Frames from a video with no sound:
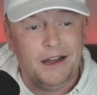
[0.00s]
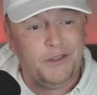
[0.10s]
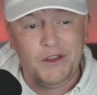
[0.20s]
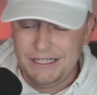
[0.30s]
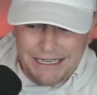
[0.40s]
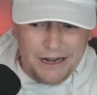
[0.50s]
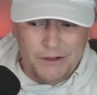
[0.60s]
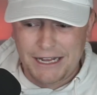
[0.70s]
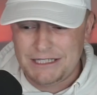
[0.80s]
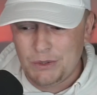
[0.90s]
I think Seattle
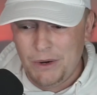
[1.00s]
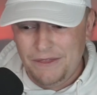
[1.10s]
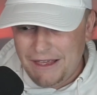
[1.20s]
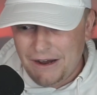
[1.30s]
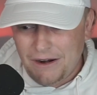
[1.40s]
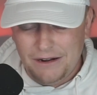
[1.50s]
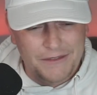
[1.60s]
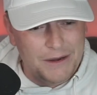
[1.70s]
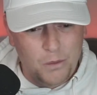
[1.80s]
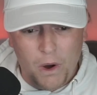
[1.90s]
gets the win. They
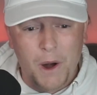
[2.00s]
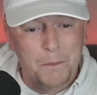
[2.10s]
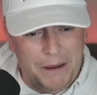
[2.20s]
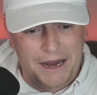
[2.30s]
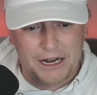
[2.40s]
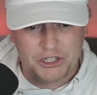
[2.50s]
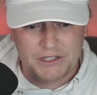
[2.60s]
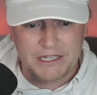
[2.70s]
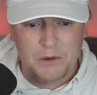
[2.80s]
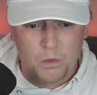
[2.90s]
were banned, I
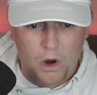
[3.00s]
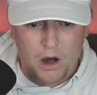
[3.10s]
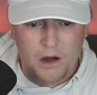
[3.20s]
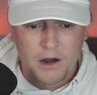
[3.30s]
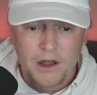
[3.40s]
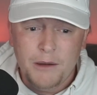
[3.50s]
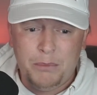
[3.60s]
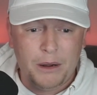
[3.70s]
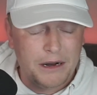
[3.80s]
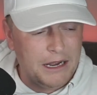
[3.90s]
should say were,
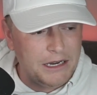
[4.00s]
but